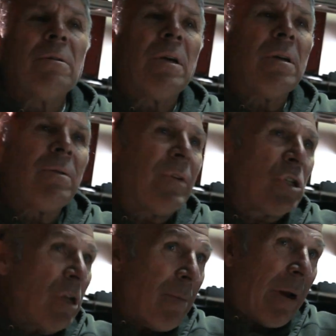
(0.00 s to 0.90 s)

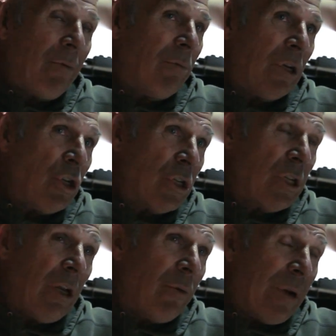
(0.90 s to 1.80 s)
Eventually I might adjust
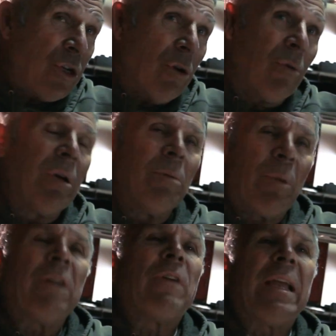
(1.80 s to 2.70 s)
the gear ratio,
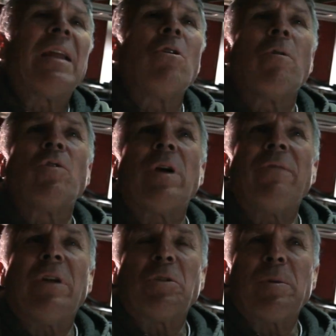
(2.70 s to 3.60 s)
but if I get an overdrive
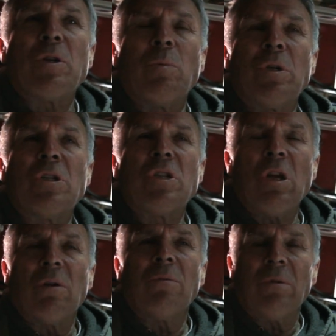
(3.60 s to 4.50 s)
transmission, which is
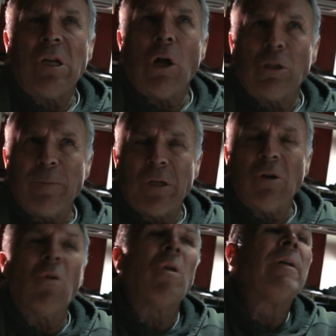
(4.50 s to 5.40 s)
the ultimate
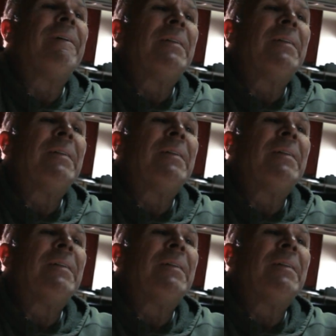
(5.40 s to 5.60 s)
goal,